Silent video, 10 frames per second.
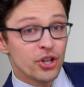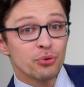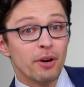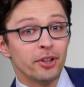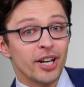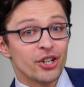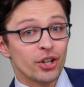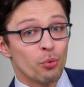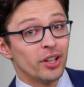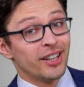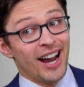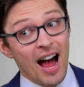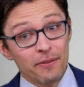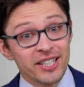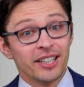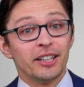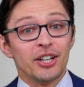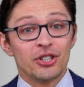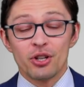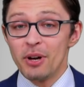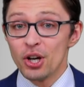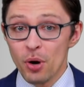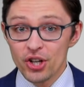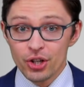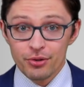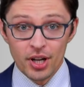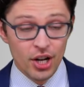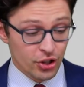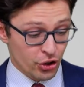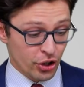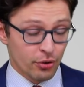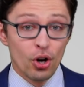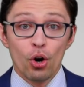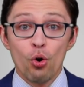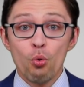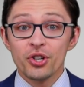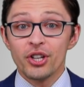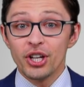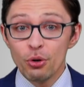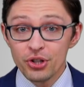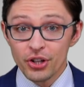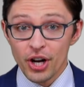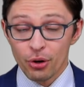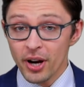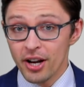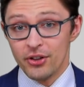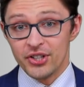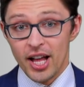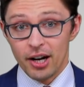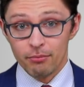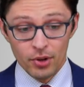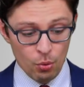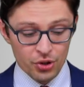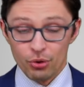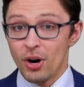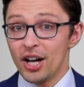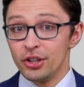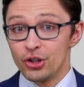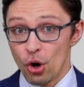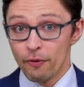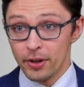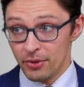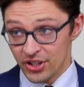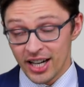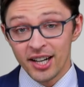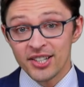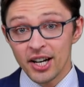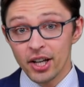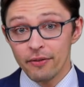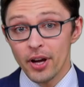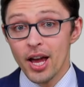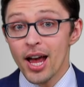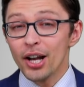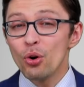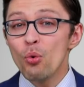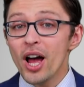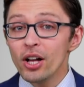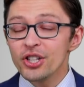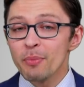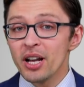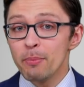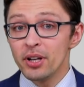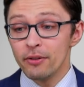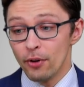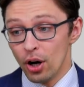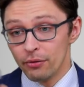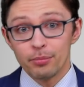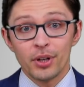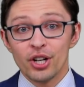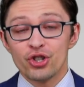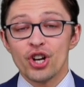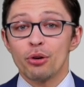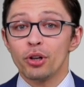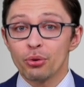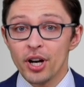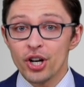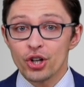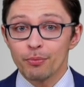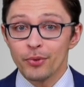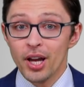this revelation, well, it obviously leads to many questions, such as who was the user that created of his data? Was it Rodney Joffe, the tech executive? And who else might have been involved in its general creation?